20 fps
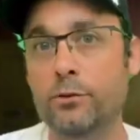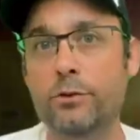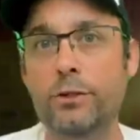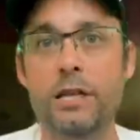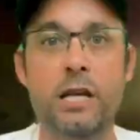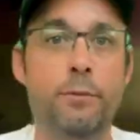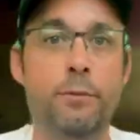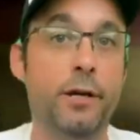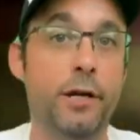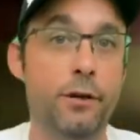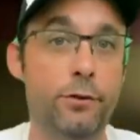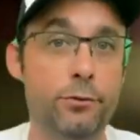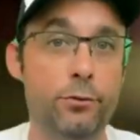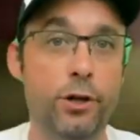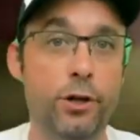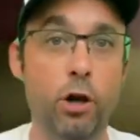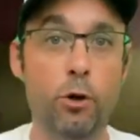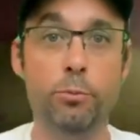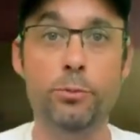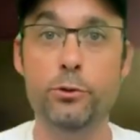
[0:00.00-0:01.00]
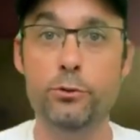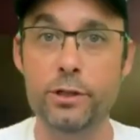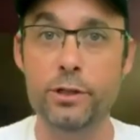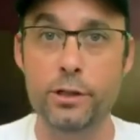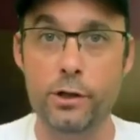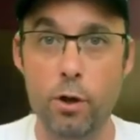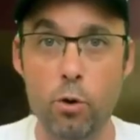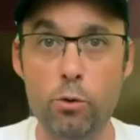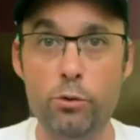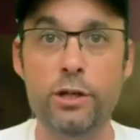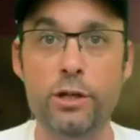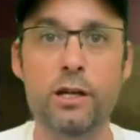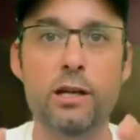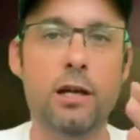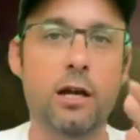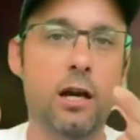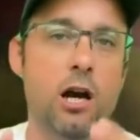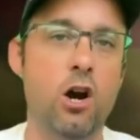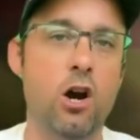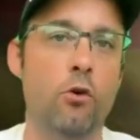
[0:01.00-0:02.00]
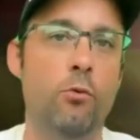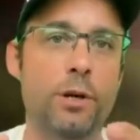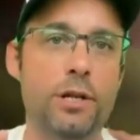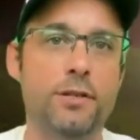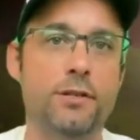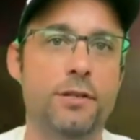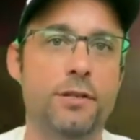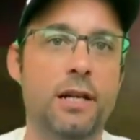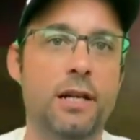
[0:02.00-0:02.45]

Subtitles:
today I'm here to help you decode how much